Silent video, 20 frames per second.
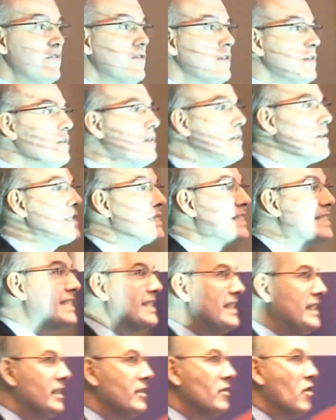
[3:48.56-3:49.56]
even
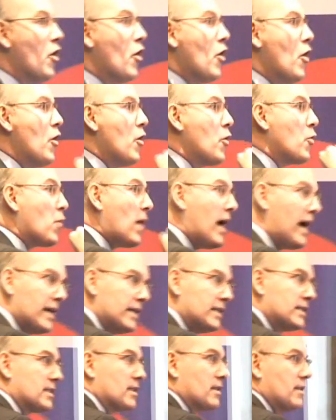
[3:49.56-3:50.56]
seen a
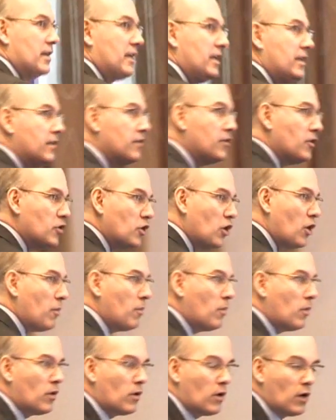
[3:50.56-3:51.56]
rise in the
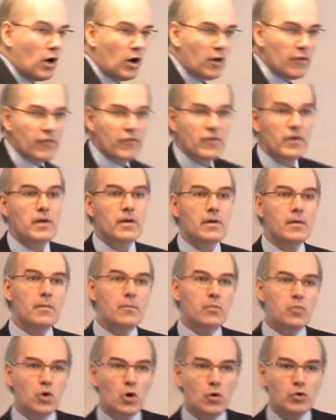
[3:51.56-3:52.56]
number of
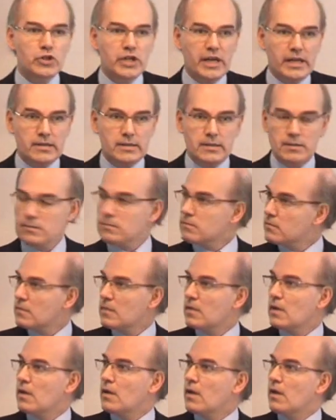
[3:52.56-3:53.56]
projects.
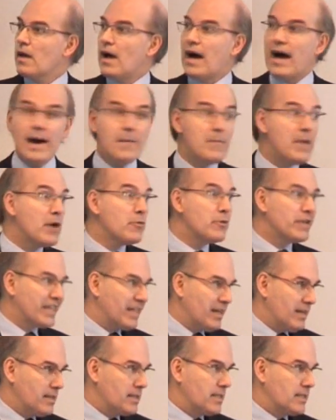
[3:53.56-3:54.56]

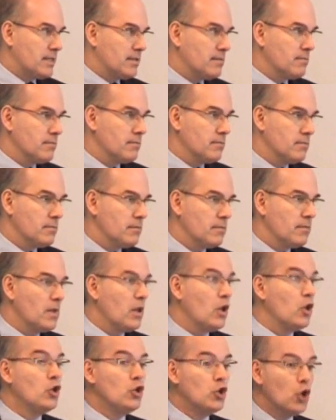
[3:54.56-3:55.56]
Americas,
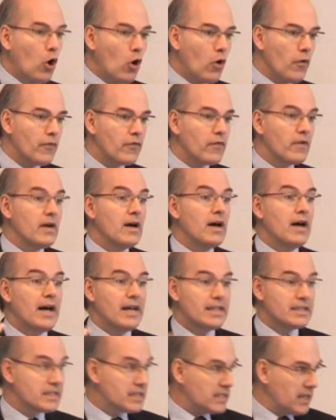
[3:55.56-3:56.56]
North
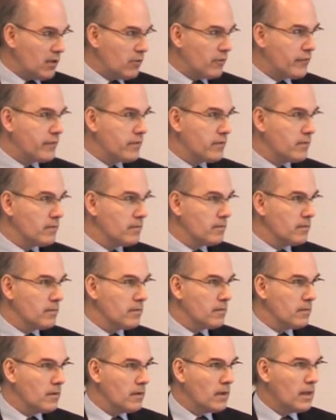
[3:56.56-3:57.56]
and South
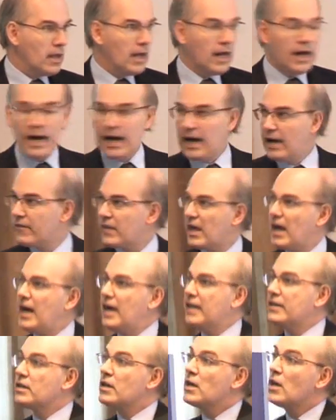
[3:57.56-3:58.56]
have
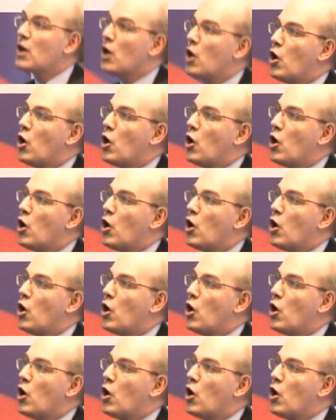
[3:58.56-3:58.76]
had